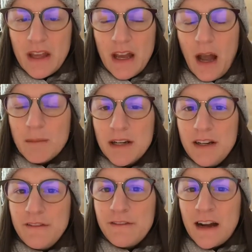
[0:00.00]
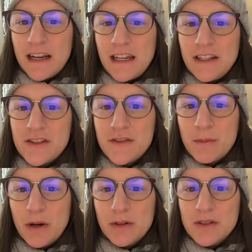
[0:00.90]
I'm going to define each of the
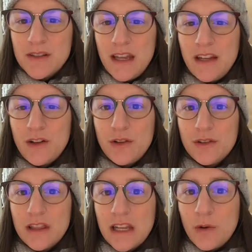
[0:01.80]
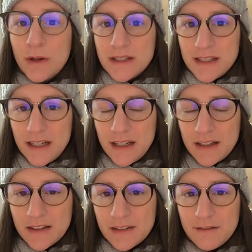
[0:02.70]
modes. They include
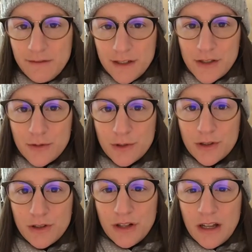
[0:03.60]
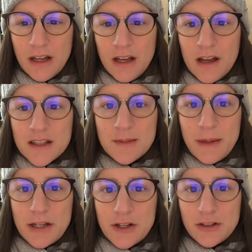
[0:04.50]
linguistic, visual,
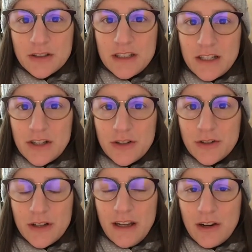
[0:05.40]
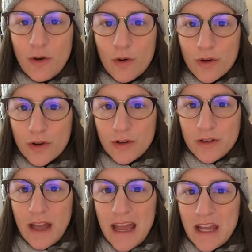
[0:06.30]
spatial, digital, and
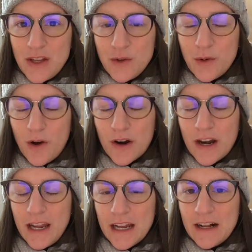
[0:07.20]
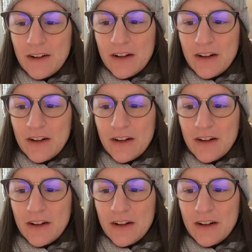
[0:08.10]
oral, A-U-R-A-L.